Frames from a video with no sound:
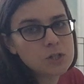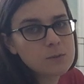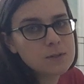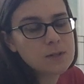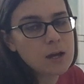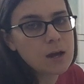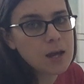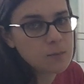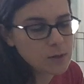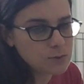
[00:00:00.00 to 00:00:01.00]
She was
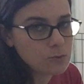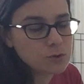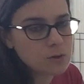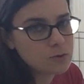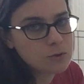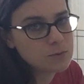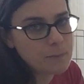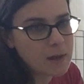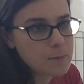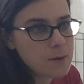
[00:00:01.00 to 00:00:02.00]
8 weeks old, so she was a
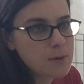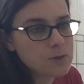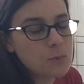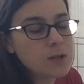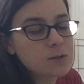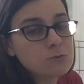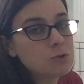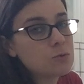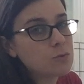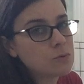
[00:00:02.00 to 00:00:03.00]
baby. We had to wait until
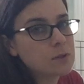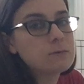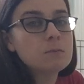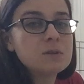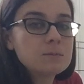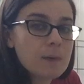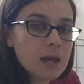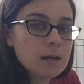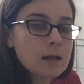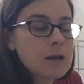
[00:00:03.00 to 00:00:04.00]
she was old enough to be
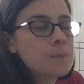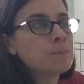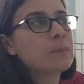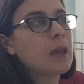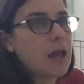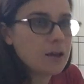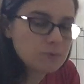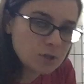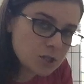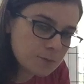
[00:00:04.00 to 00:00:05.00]
spayed.
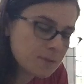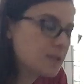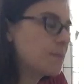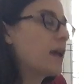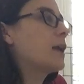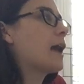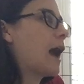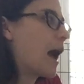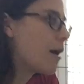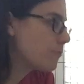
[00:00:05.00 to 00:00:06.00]
After she had been spayed,
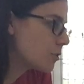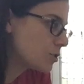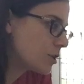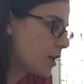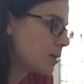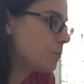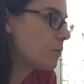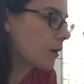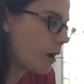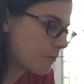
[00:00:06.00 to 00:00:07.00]
after she had
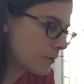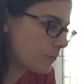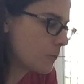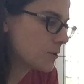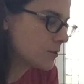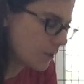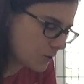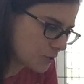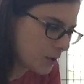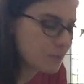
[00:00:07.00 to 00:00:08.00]
recovered from the
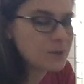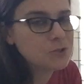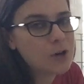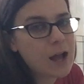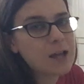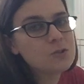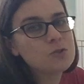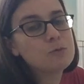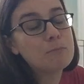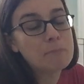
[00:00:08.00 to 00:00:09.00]
surgery, we tried
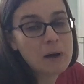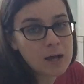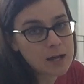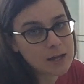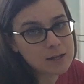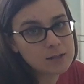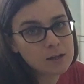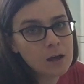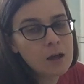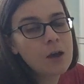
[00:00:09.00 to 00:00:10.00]
to bond
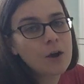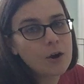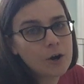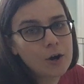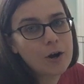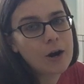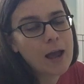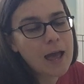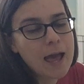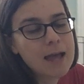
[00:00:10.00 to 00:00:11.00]

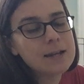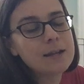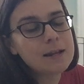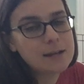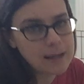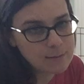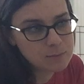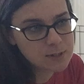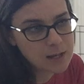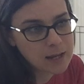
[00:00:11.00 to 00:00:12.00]
her and
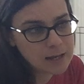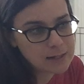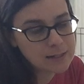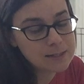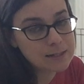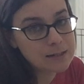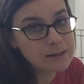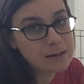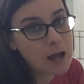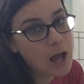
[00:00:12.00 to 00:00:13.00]
Nibs, and it
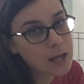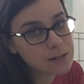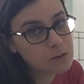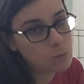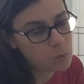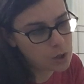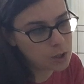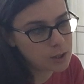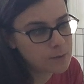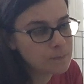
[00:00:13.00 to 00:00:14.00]
did not
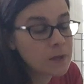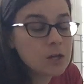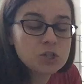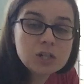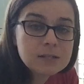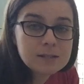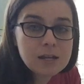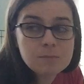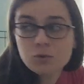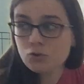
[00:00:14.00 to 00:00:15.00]
work. She
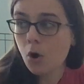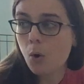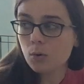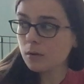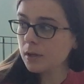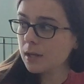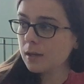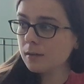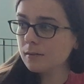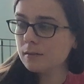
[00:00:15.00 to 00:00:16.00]
seemed
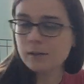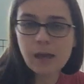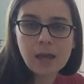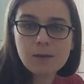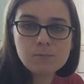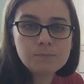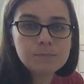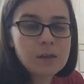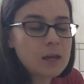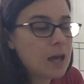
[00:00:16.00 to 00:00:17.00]
totally game
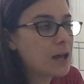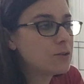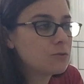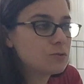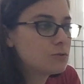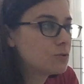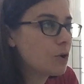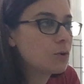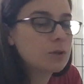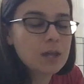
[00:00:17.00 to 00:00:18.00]
and
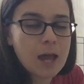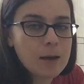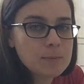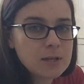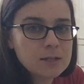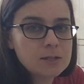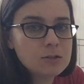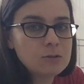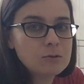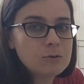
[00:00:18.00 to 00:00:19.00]
totally happy
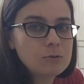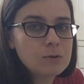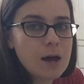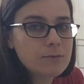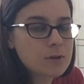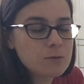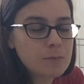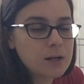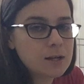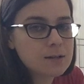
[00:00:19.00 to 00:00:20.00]
to have another
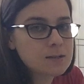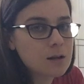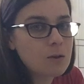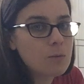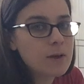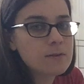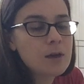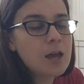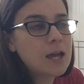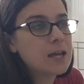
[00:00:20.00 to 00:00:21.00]
bunny to snuggle with.
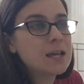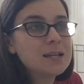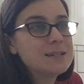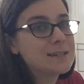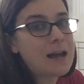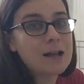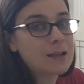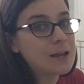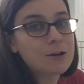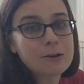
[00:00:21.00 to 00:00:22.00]
He did not
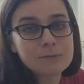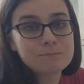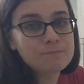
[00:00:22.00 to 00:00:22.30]
like her.